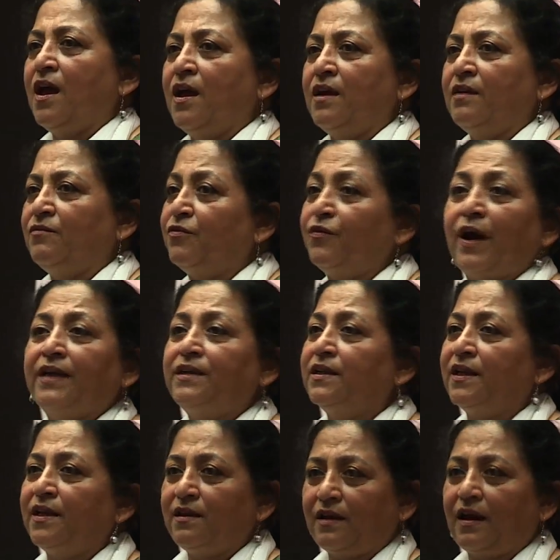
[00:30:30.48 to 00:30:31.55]
And
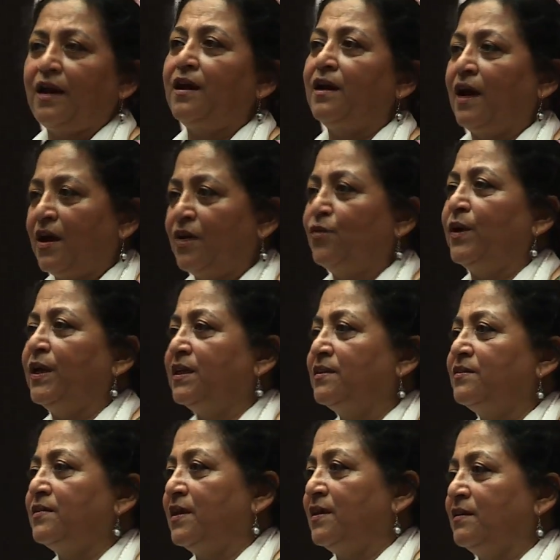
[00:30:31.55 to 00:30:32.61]
finally, I
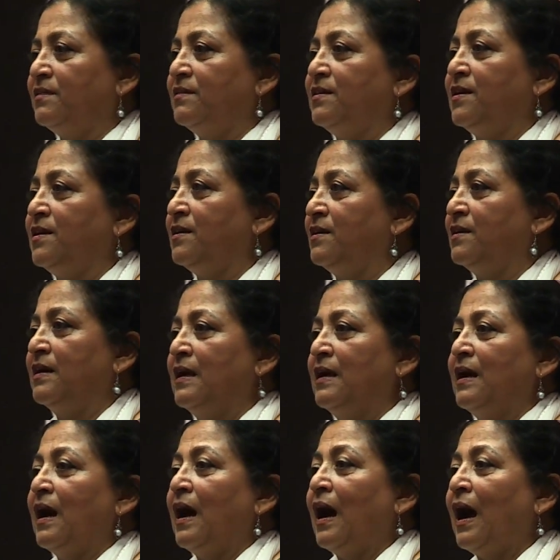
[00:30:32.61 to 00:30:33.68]
really think the
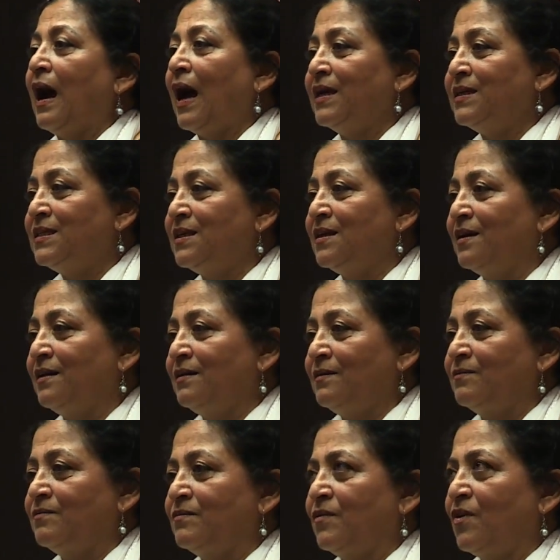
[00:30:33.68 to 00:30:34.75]

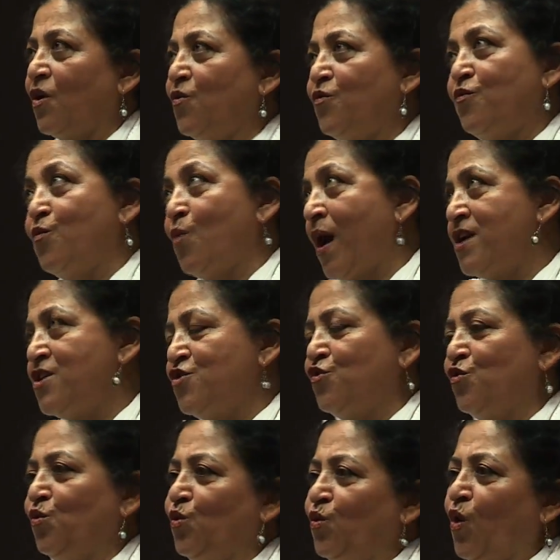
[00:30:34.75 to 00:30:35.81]
idea of
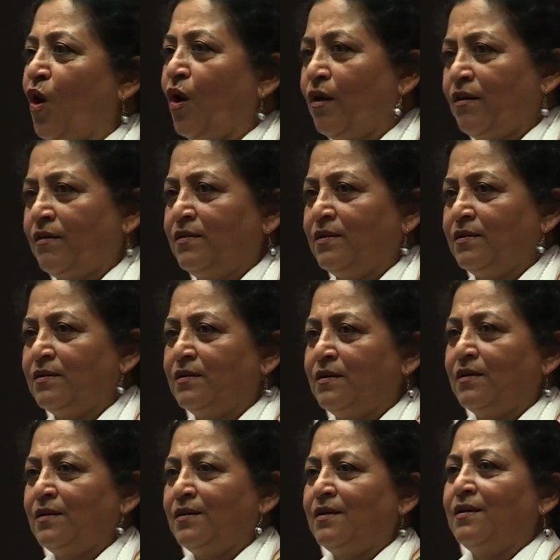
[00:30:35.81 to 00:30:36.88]
one true God,
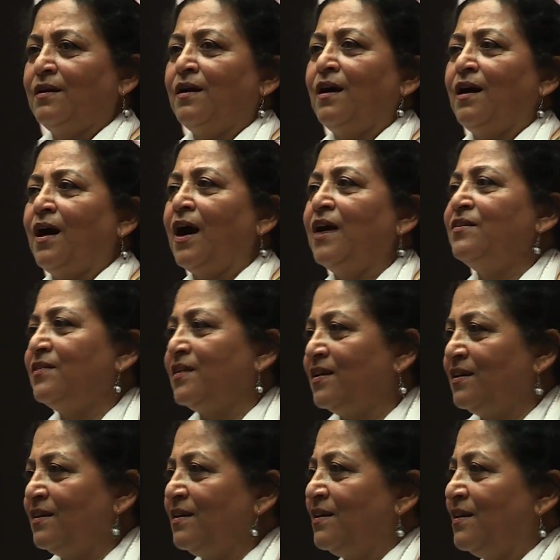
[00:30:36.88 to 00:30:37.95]
I
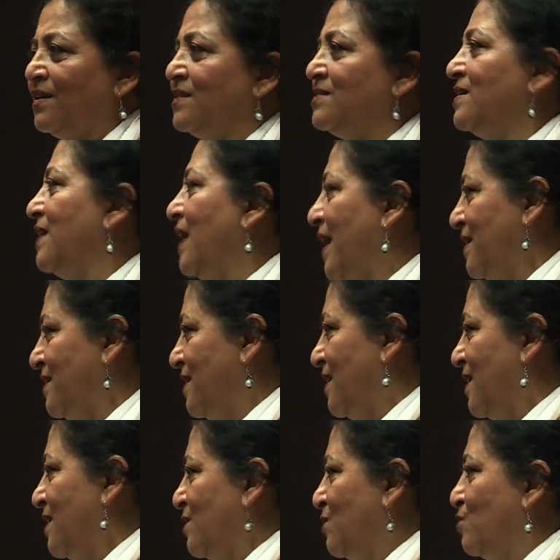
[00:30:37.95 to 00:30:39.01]
think, is an
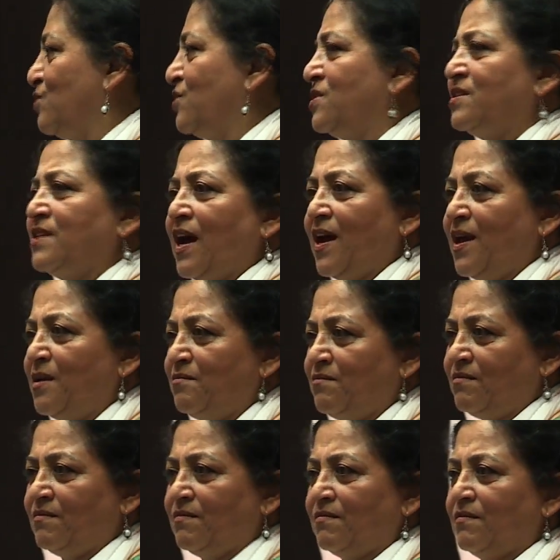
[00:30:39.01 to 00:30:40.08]
idea whose
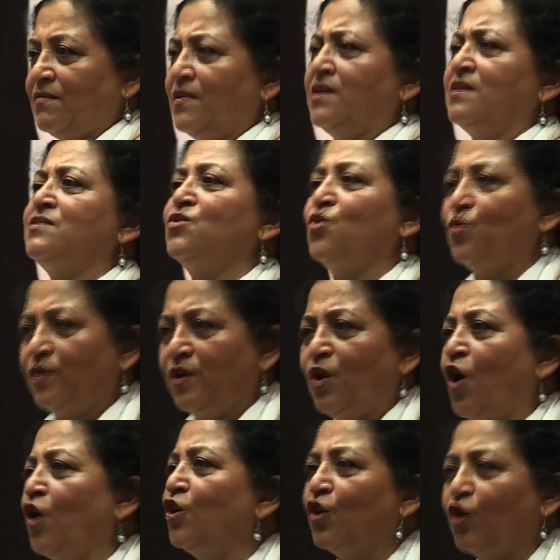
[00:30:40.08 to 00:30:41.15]
time is over
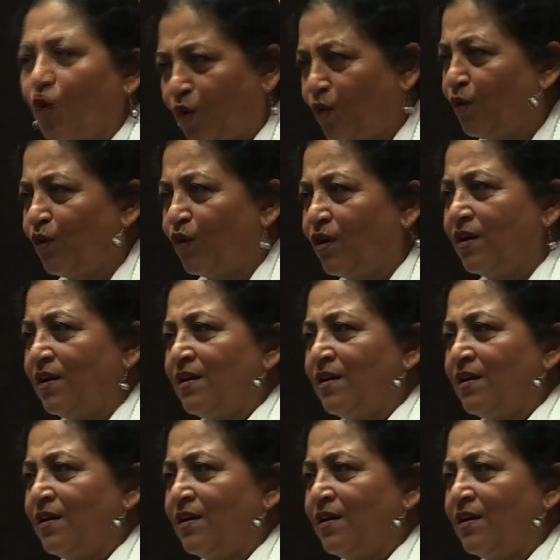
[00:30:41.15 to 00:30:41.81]
long ago.